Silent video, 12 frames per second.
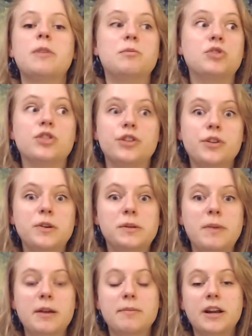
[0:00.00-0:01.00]
I'm sure you can
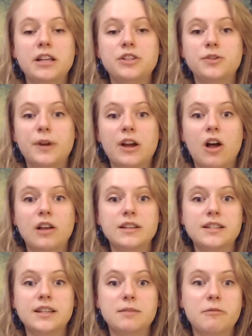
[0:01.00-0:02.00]
make money doing
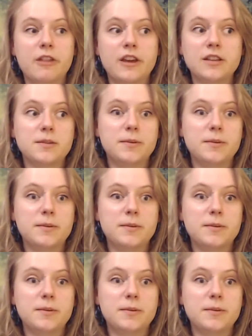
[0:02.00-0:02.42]
Coliseum things.